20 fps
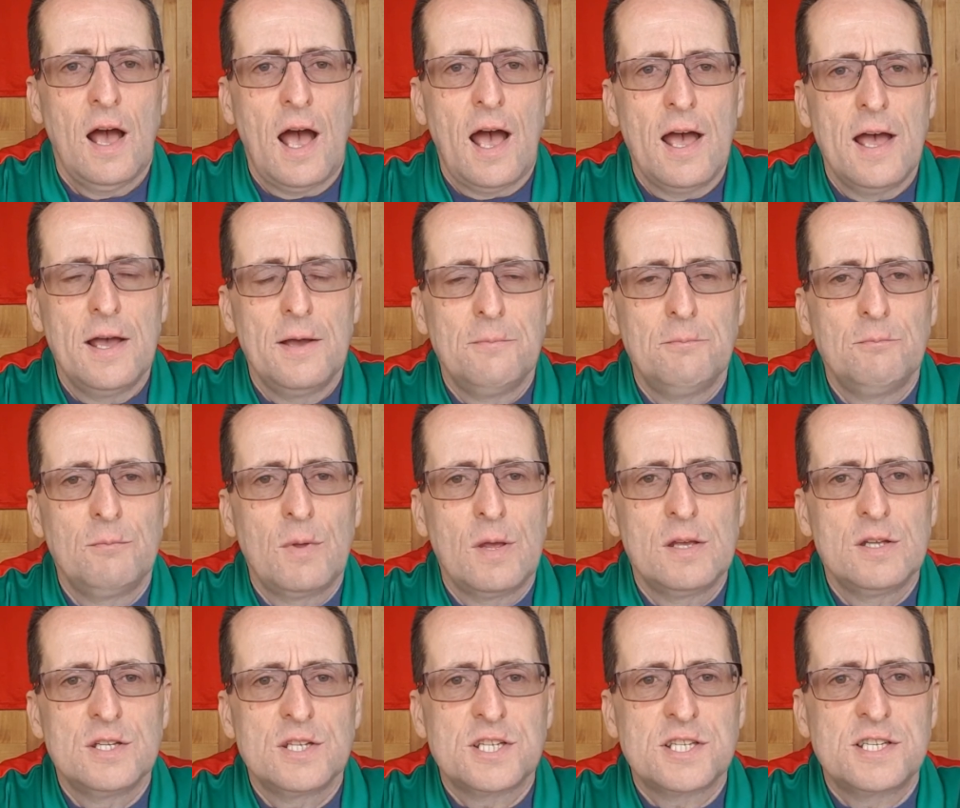
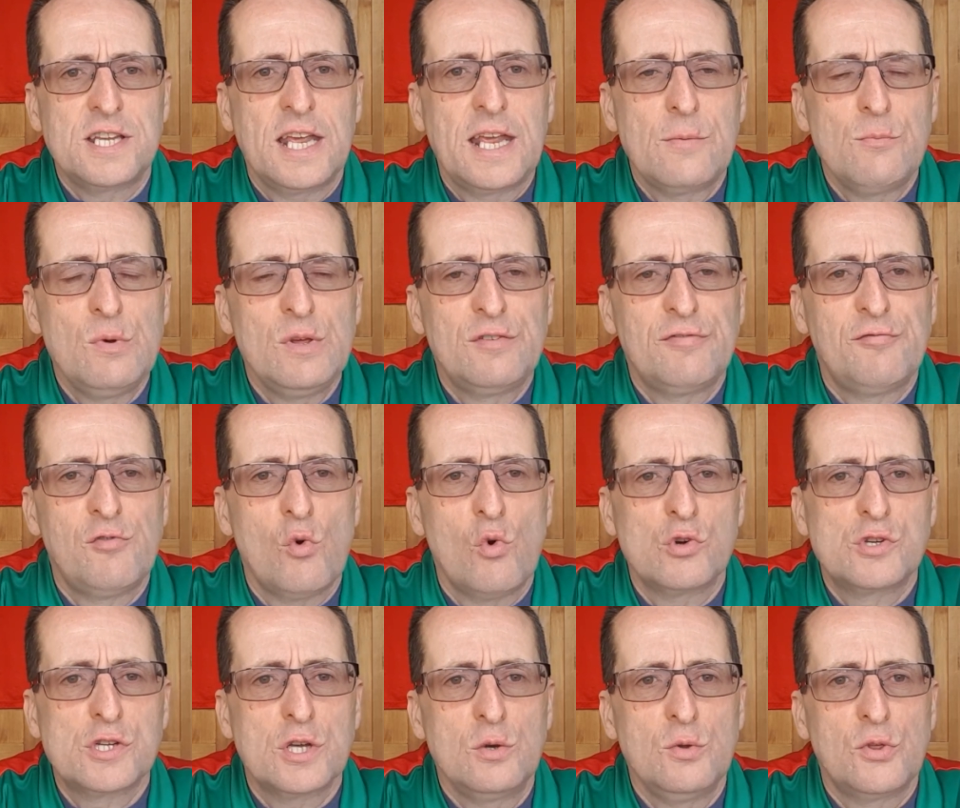Sticking with
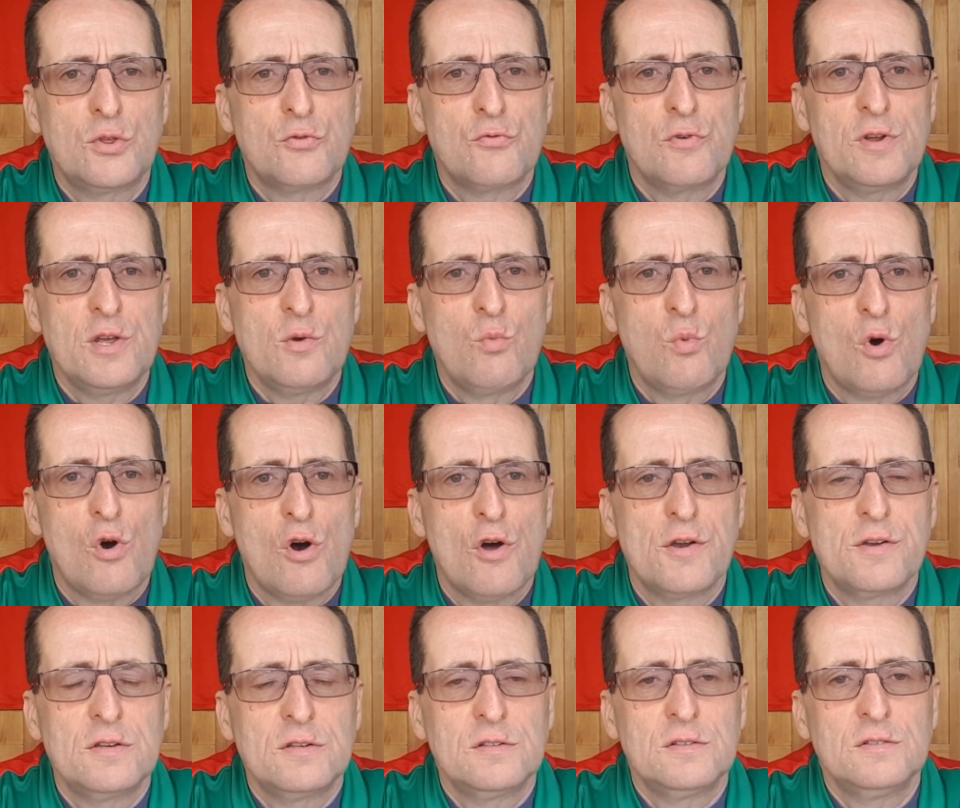
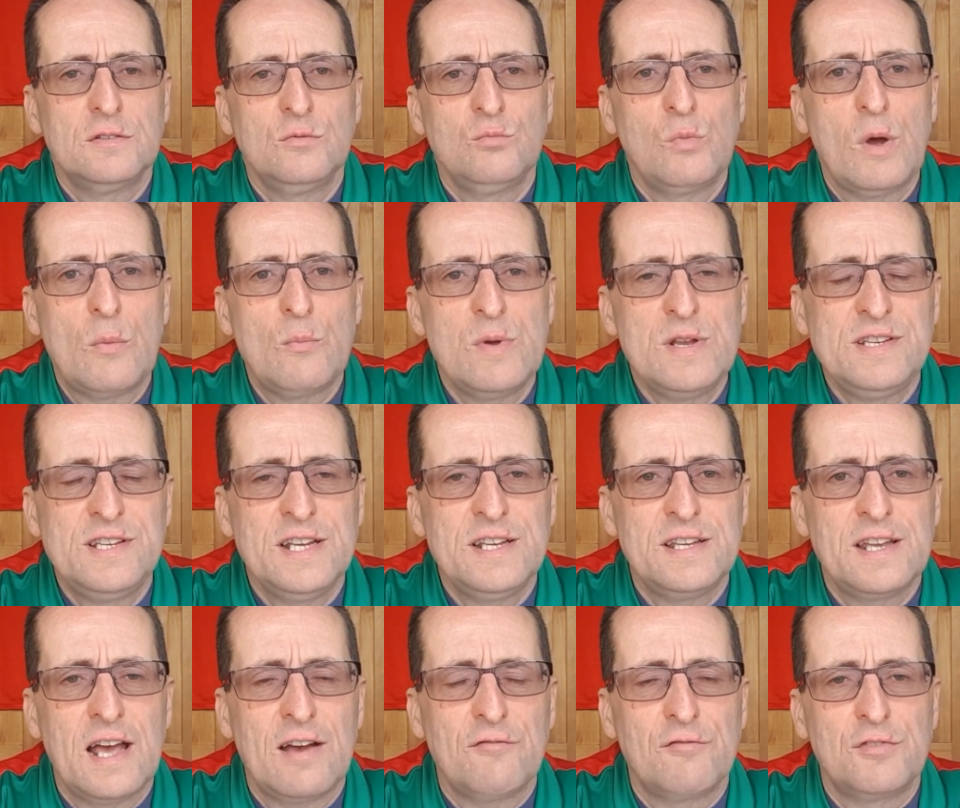4-2-3-1 when we
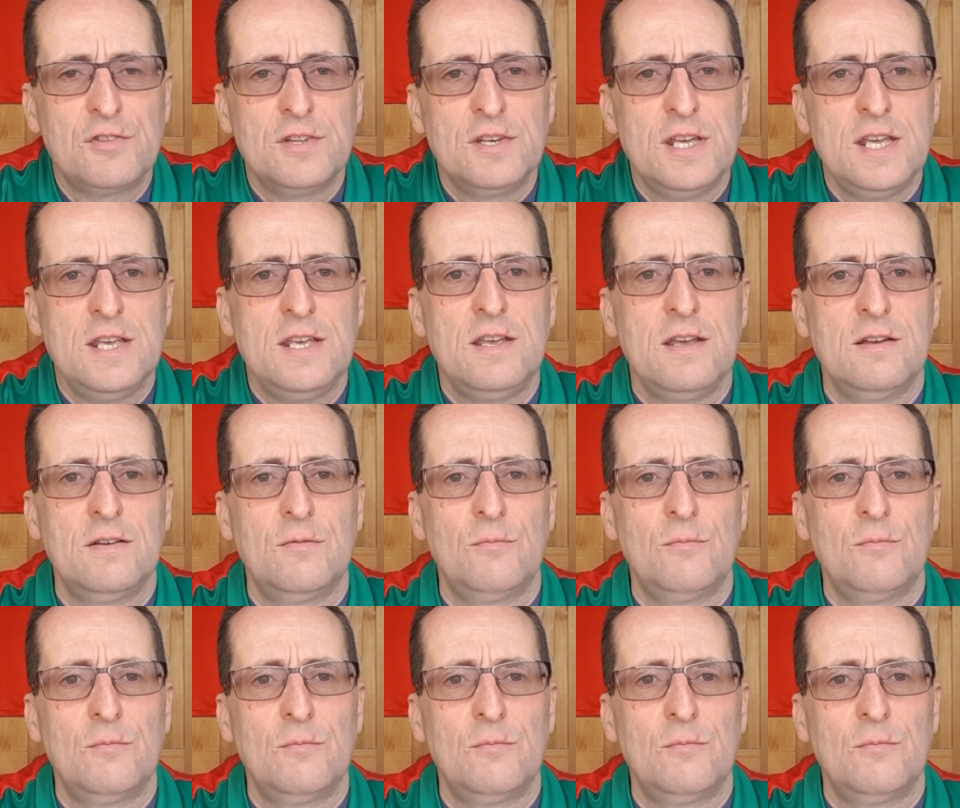didn't have the